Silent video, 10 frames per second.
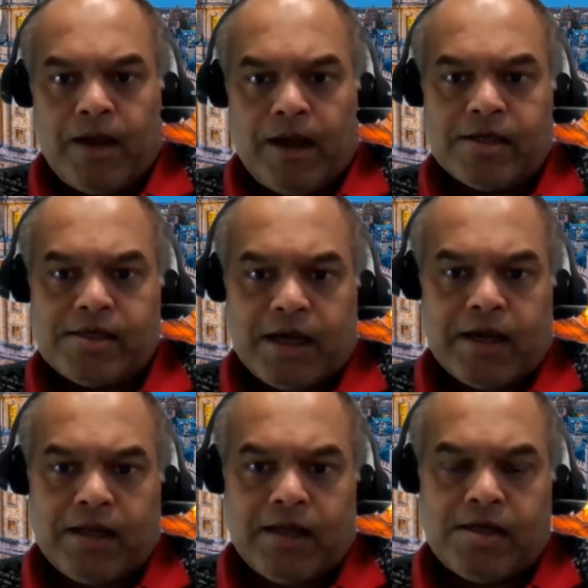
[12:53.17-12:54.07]
And the
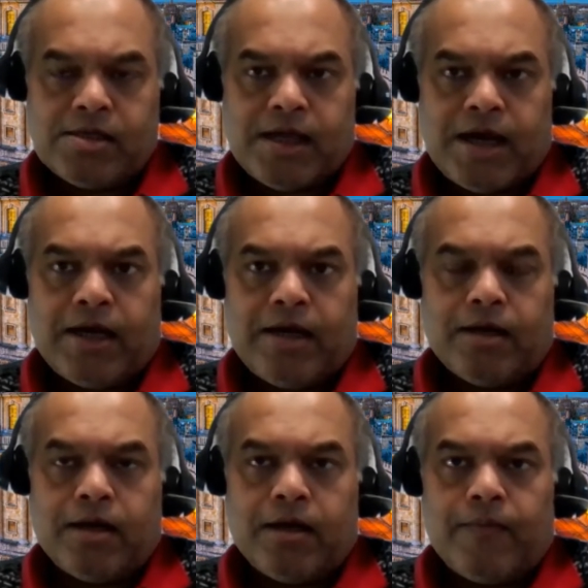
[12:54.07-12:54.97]
second thing is that
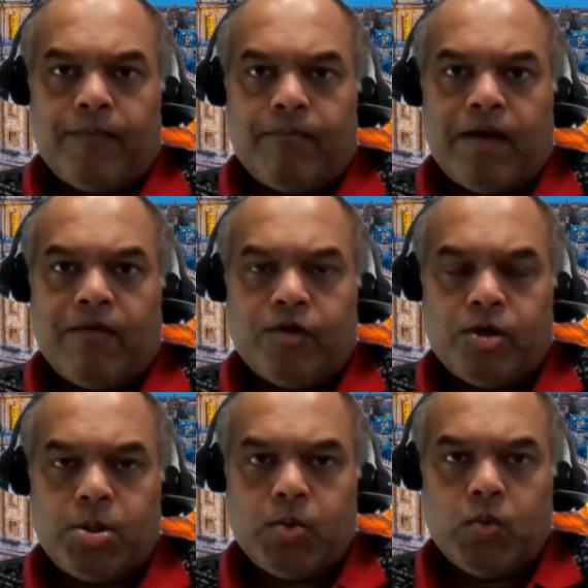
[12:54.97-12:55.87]
by
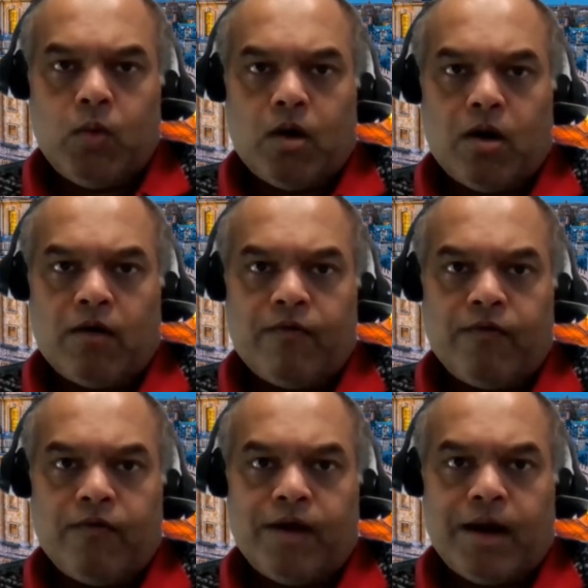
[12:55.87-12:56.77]
virtue of
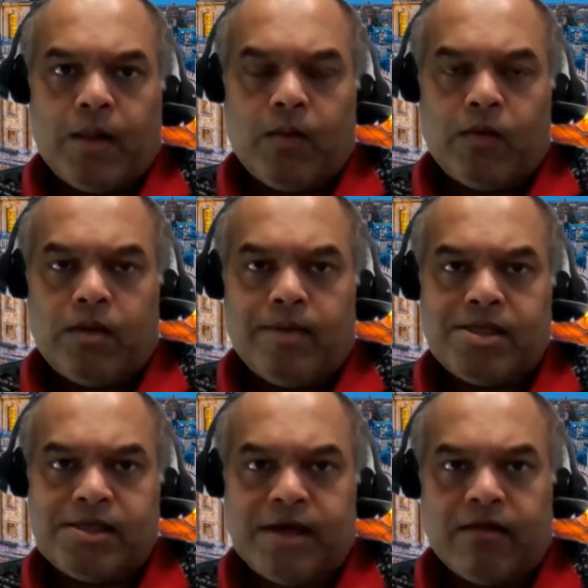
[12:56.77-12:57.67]
the algorithm
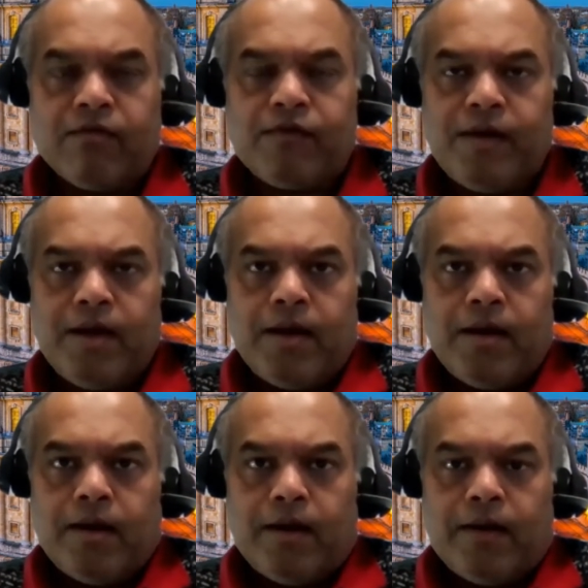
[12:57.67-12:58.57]
itself,
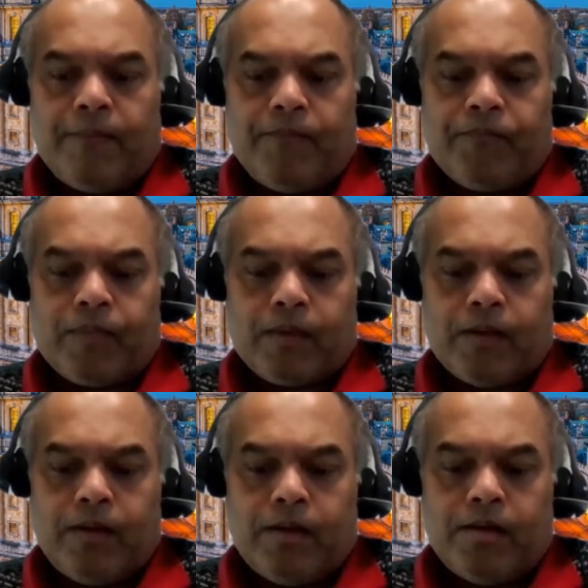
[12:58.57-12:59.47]

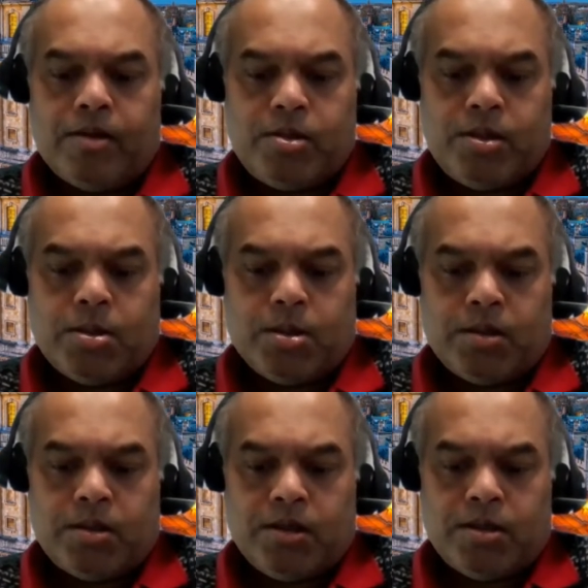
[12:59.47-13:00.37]
the
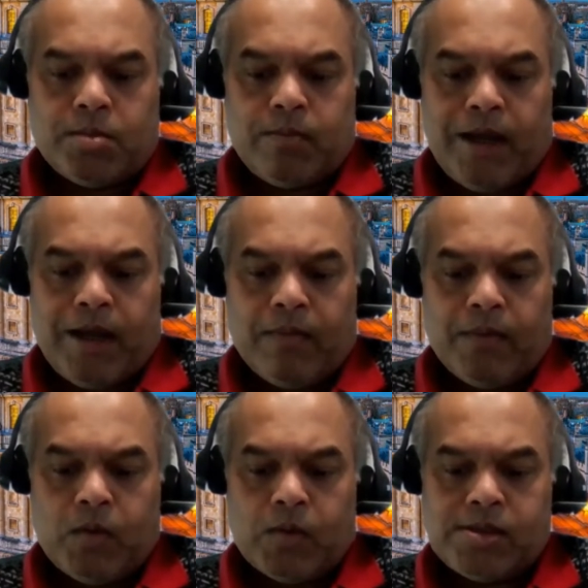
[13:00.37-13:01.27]
decision is made
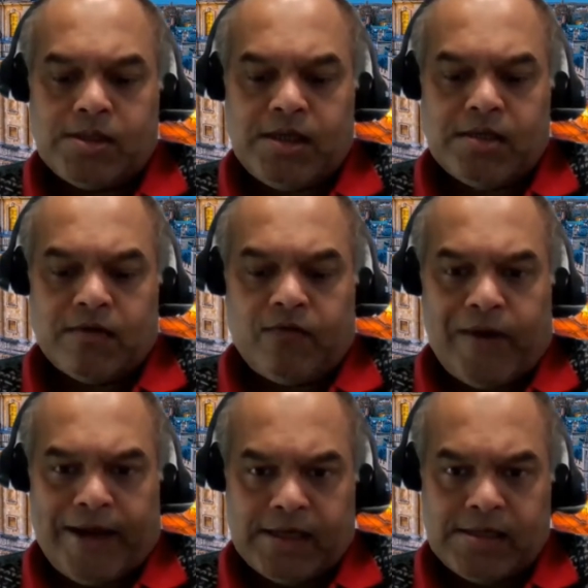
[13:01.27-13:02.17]
through a series of
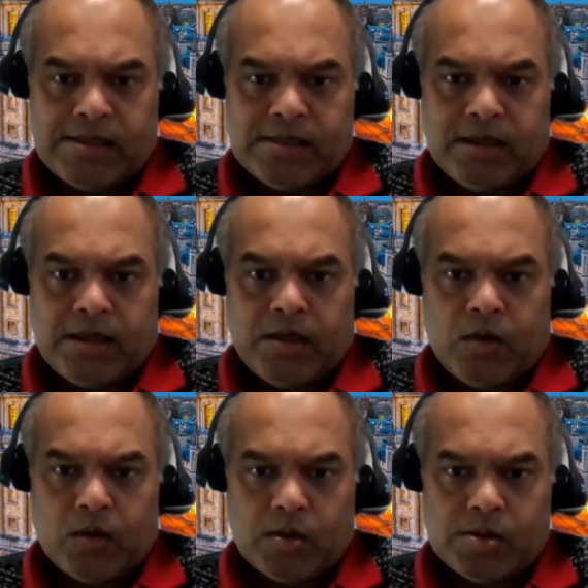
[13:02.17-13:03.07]
weights in
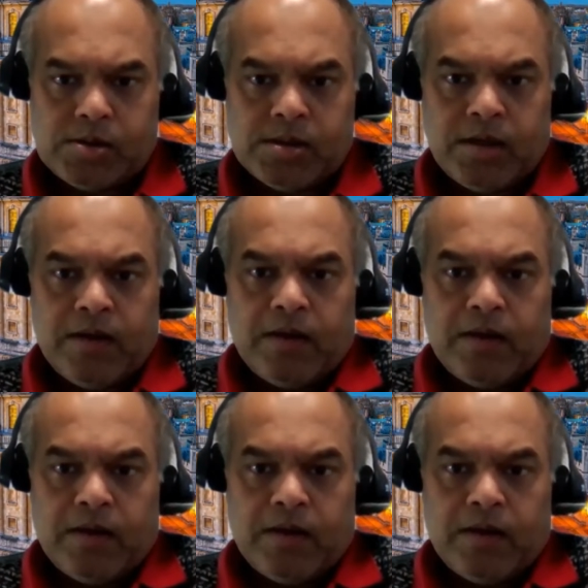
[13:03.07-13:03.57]
neurons,